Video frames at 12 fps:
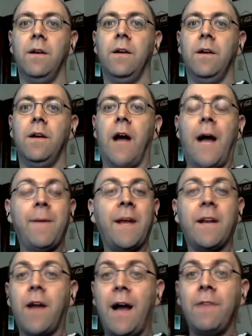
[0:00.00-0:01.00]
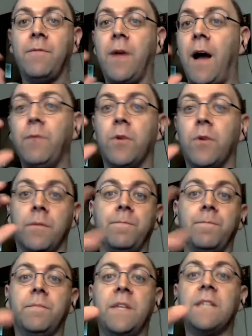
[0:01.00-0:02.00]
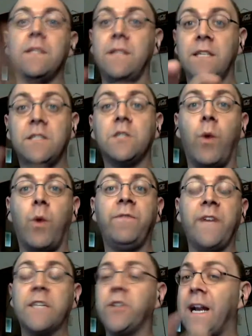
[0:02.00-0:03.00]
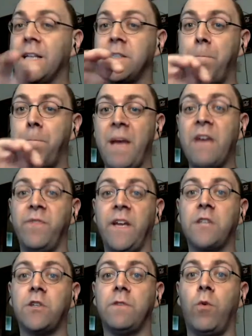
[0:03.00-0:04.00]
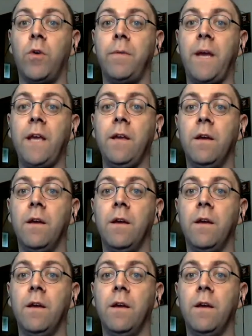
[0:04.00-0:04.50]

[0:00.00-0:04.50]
I mean, I will. This is one feature, and it's a big feature for me.